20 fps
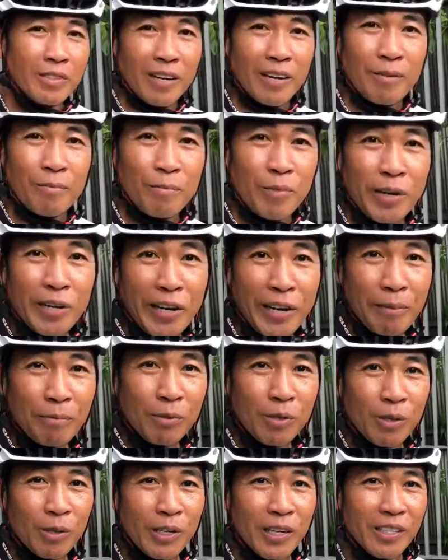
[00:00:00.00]
my name
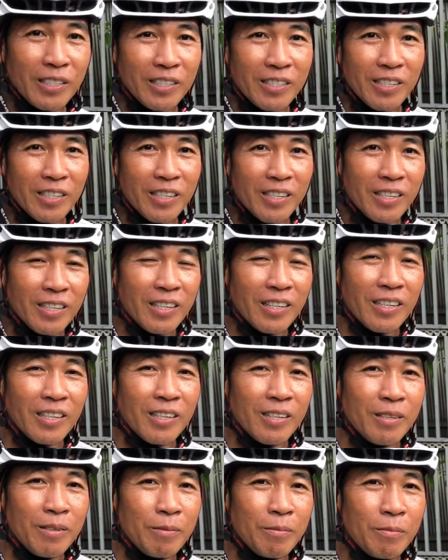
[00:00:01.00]
Toneth
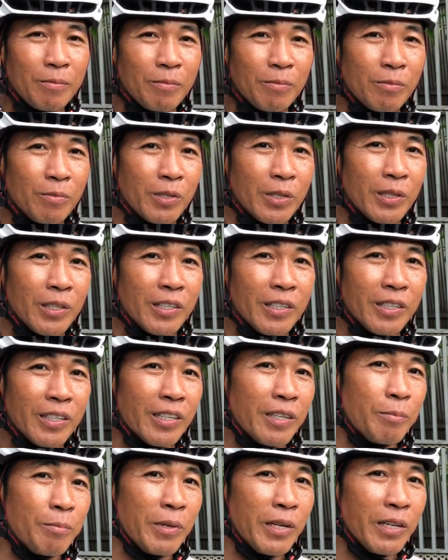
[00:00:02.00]
um, we
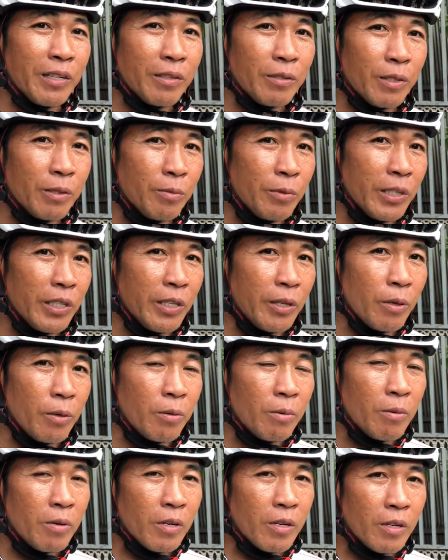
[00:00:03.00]
gonna make the video
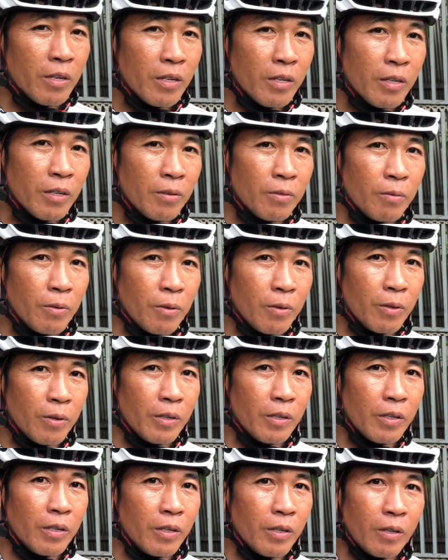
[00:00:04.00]
for
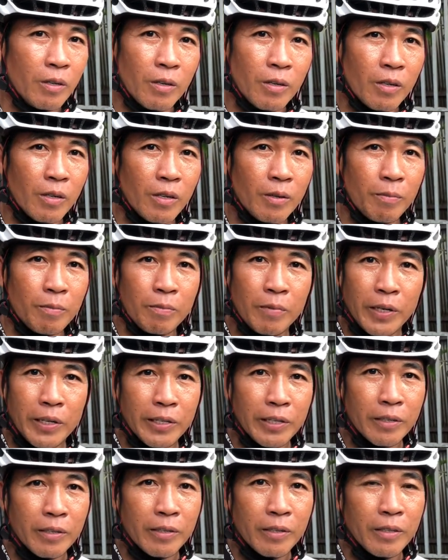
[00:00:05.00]
uh, all of
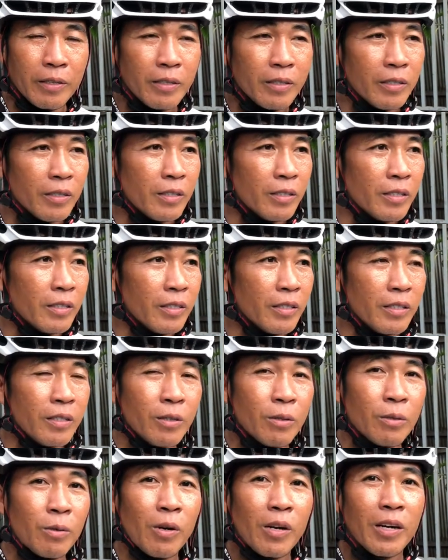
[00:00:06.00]
biker uh,
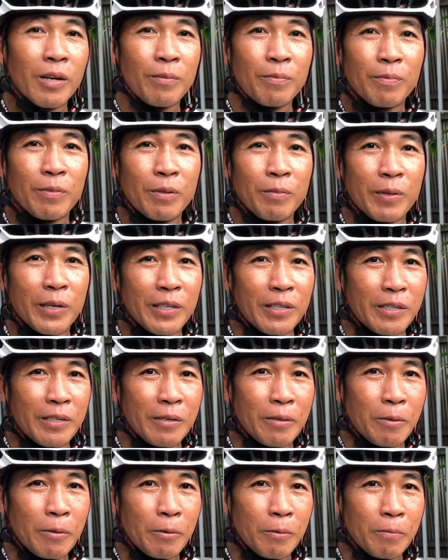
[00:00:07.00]
who love the
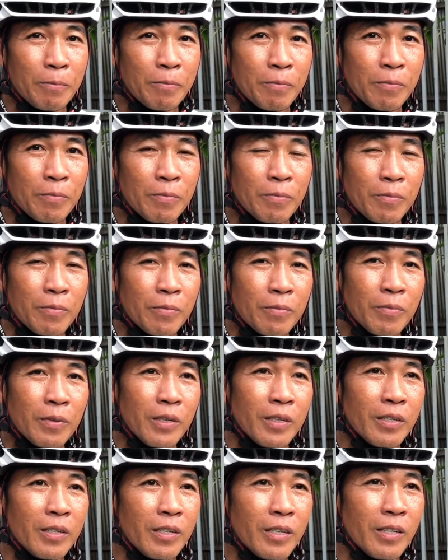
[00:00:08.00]
bicycle
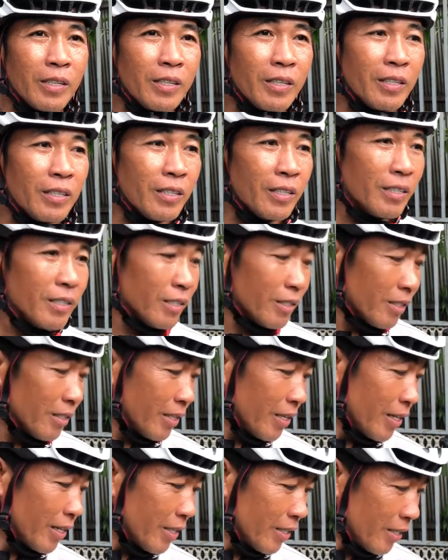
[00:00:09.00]
but uh,
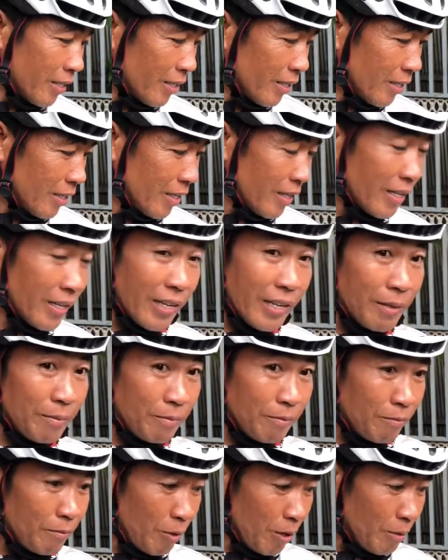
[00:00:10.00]
today I have
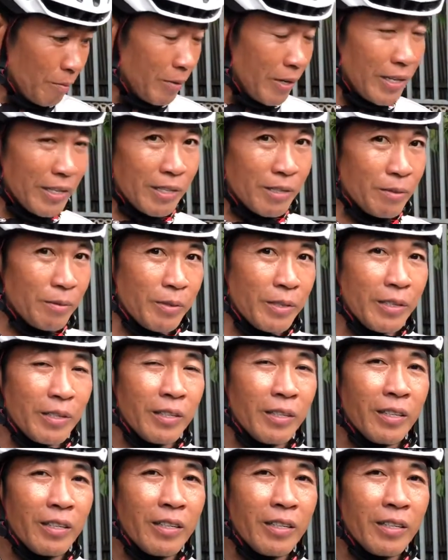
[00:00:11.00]
one bike over here